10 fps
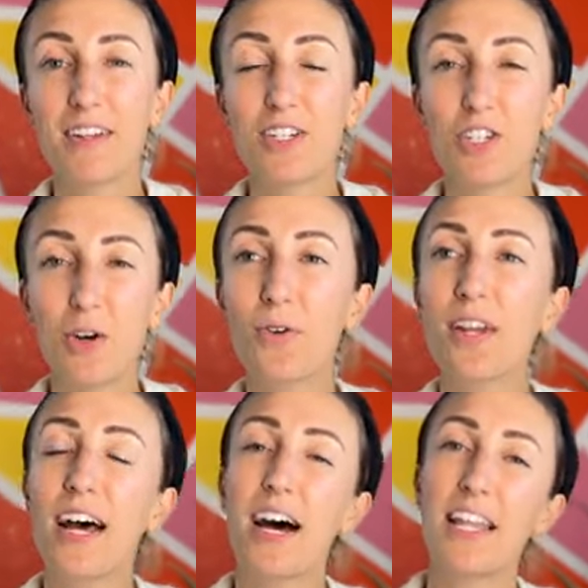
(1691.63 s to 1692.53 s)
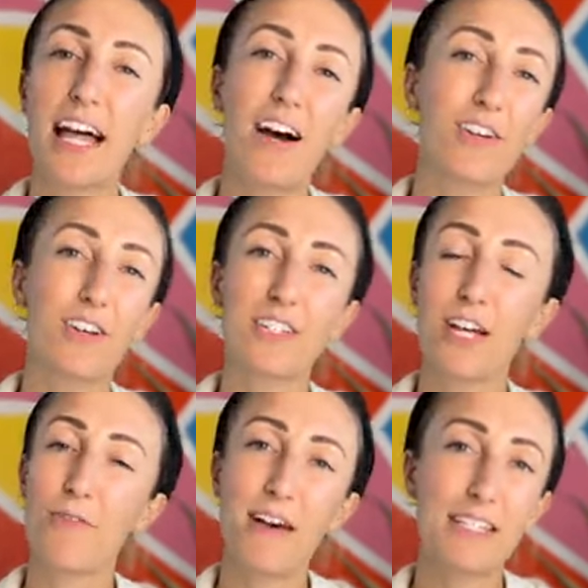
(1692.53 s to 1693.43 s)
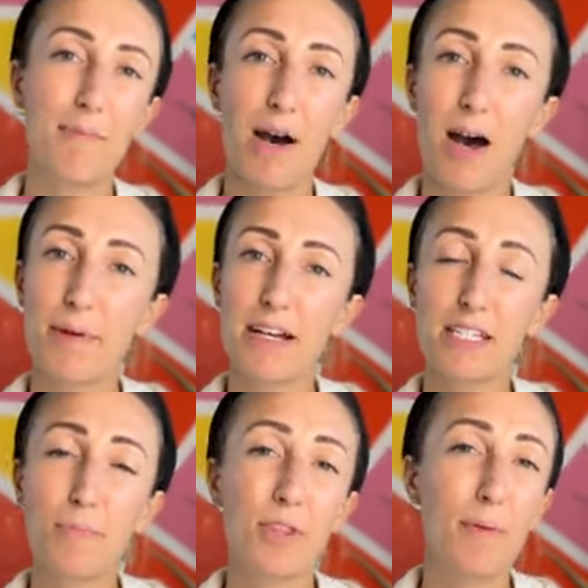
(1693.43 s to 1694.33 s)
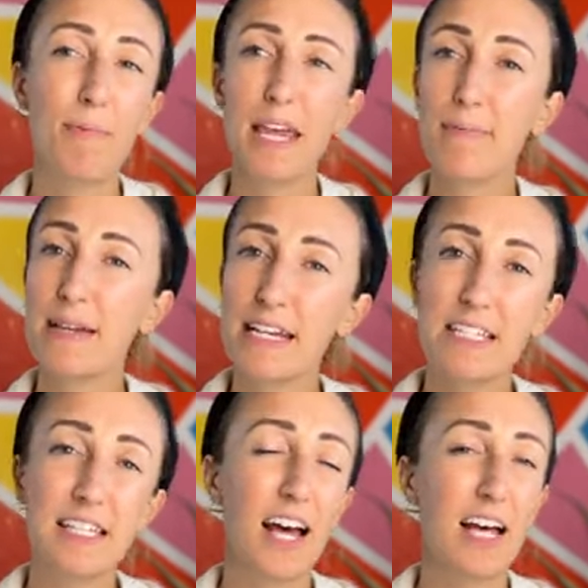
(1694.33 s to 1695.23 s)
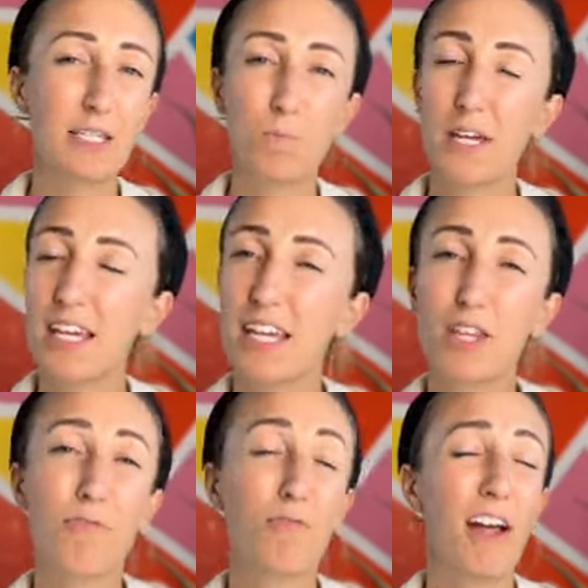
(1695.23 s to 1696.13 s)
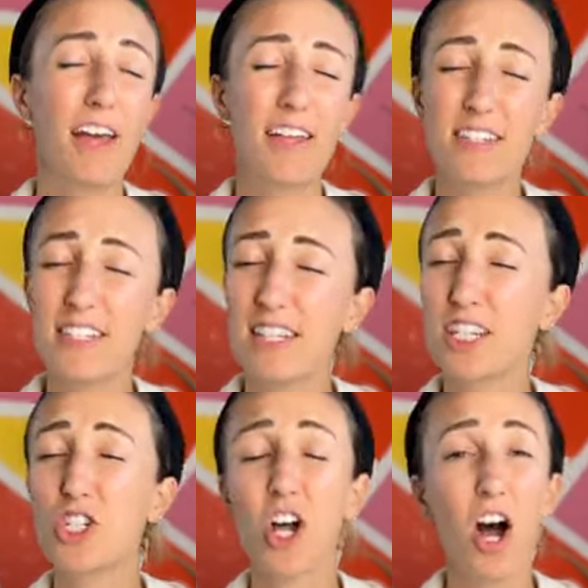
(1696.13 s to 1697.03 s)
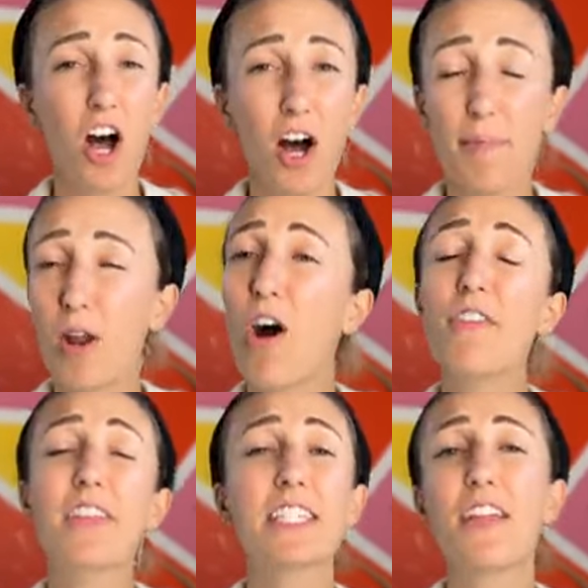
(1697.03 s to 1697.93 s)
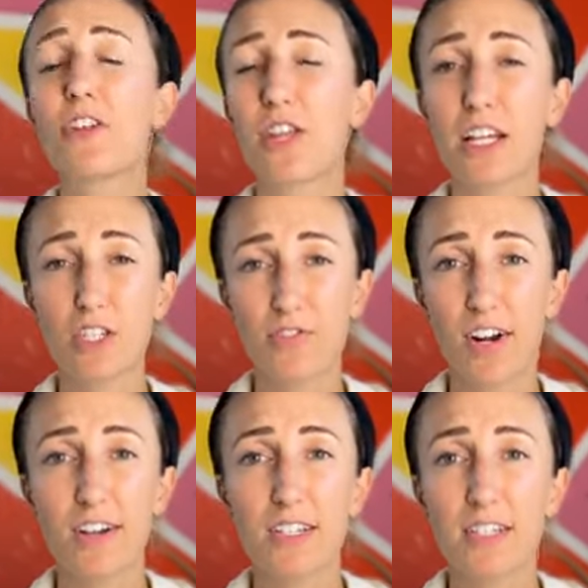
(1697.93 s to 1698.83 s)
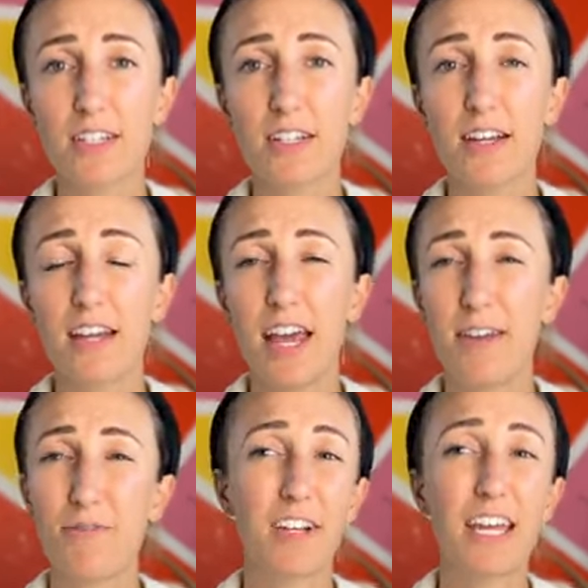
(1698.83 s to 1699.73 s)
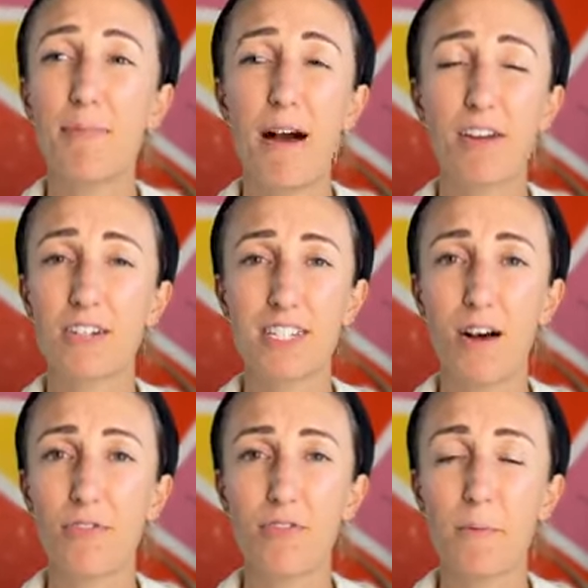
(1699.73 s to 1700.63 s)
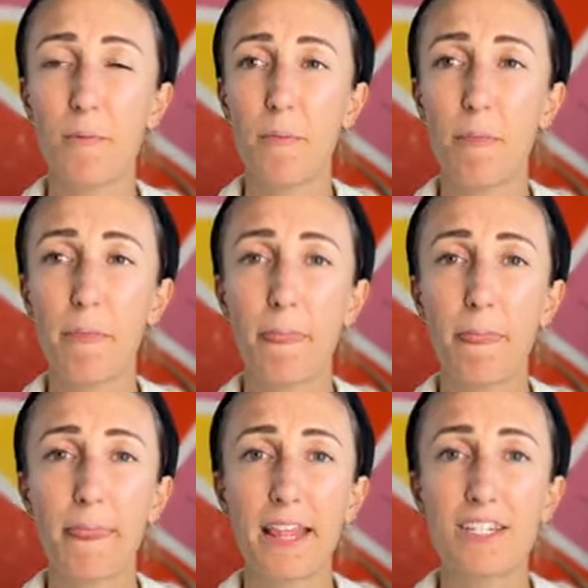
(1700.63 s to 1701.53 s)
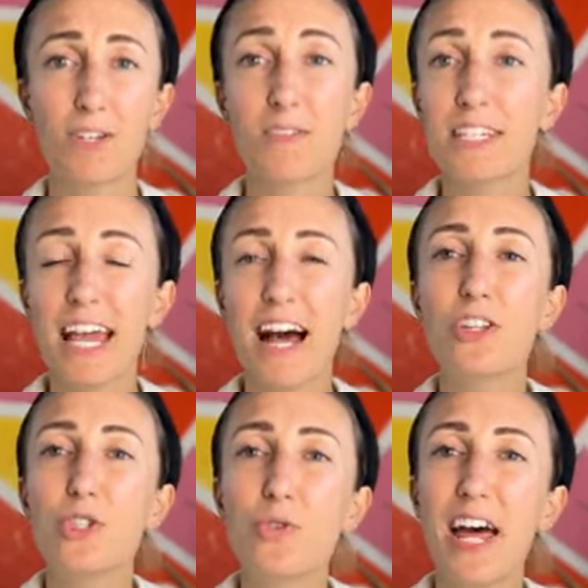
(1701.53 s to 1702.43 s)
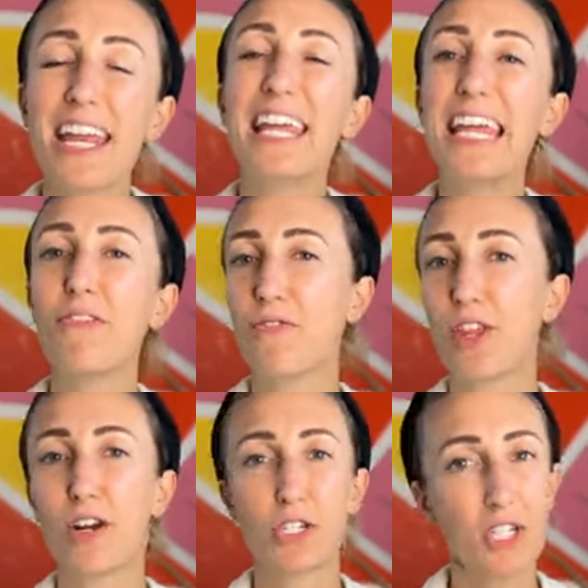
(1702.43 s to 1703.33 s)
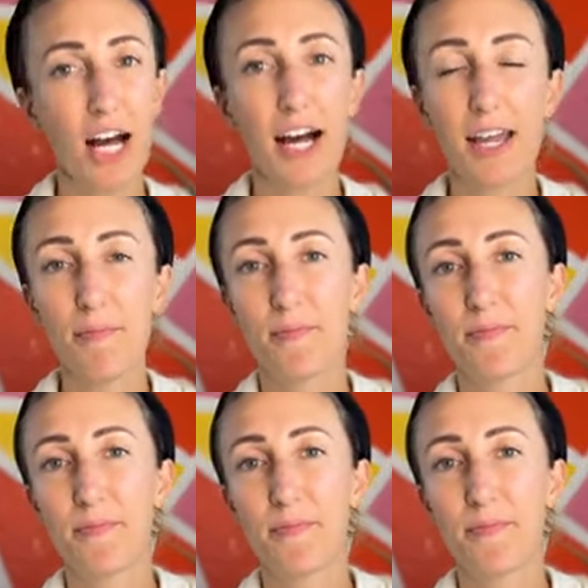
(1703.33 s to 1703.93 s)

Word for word: Don't allow yourself as a mama to put the babies and the husband and the friends and the job and all these other things first and forget about yourself. Don't say, I'll do that if there's time.